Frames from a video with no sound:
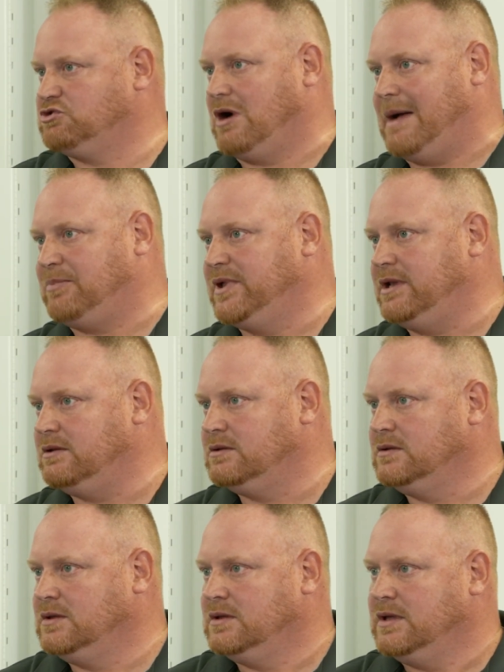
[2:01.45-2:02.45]
droplet.
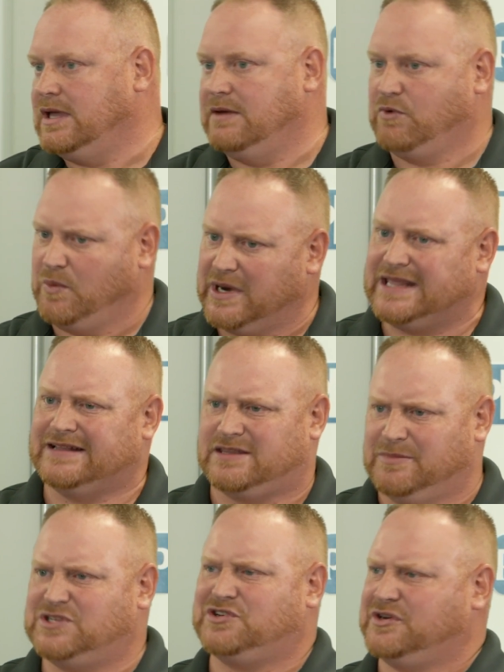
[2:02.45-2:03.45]
And we want to get
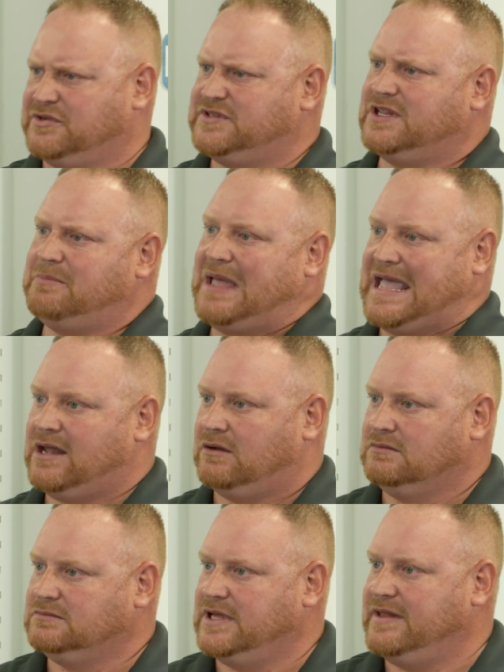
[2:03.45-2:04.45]
the material to the
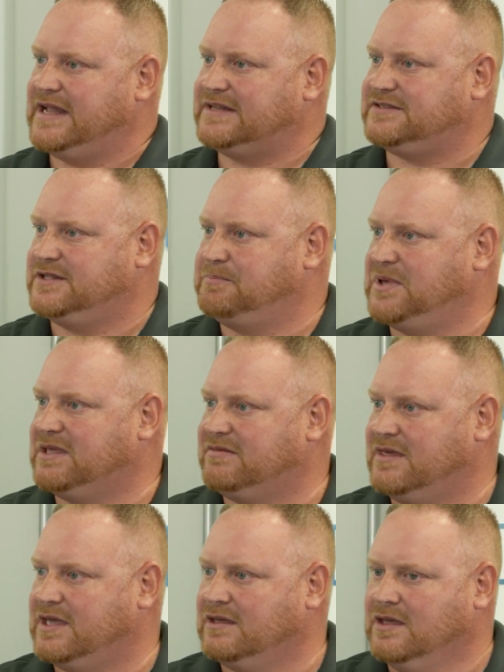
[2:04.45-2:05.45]
panel. And that's the big
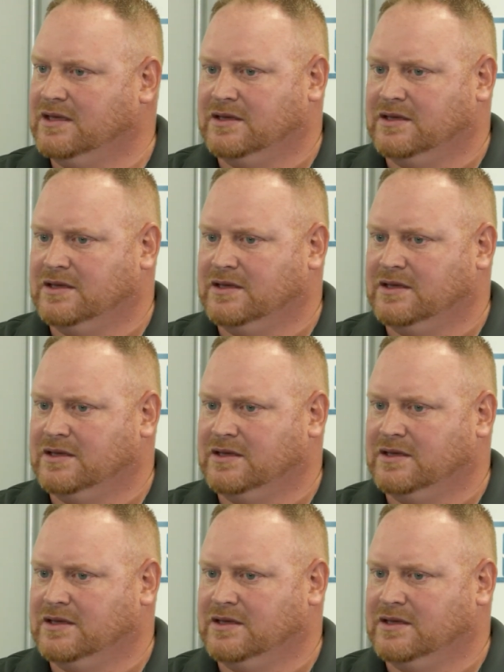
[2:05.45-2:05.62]
thing.